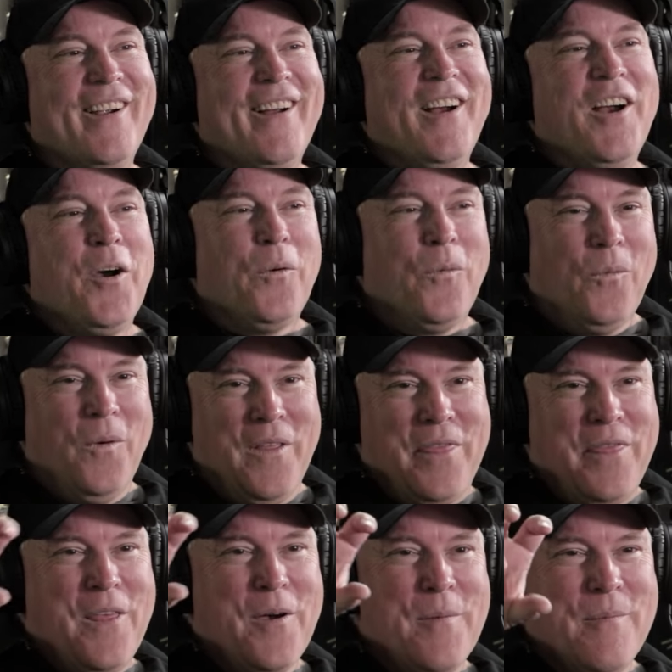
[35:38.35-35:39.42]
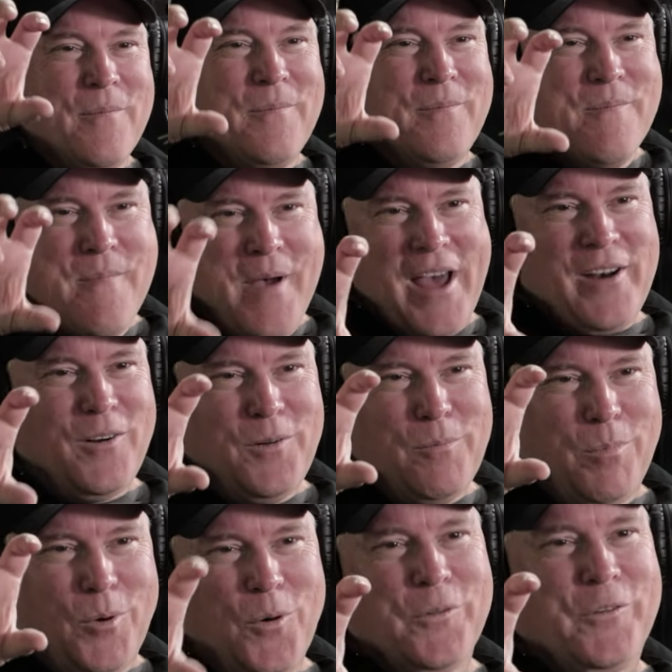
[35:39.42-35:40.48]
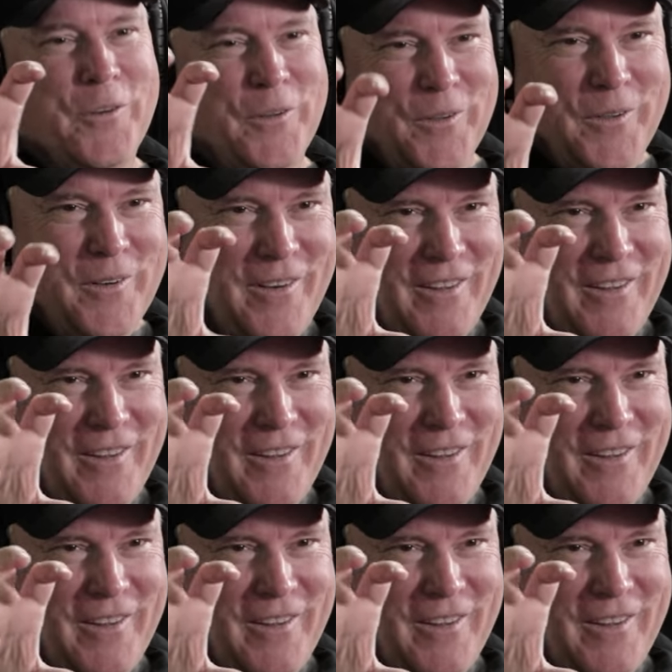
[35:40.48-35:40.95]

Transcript: Yeah. Oh, yeah. With the metal bolter.